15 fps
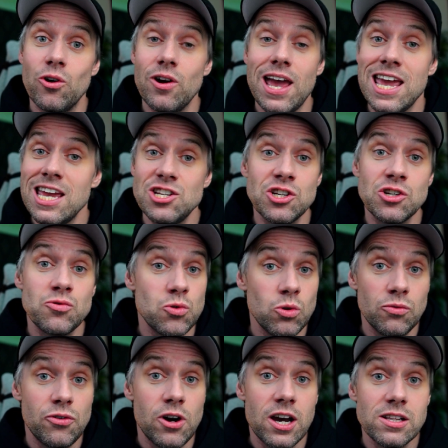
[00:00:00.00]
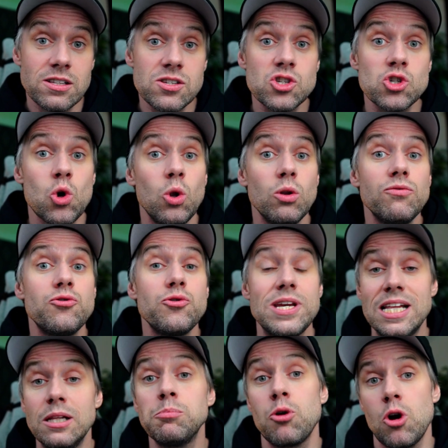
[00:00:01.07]
or agent rule files solve
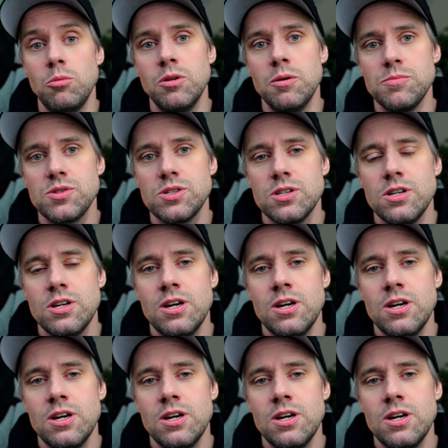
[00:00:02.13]
real problems.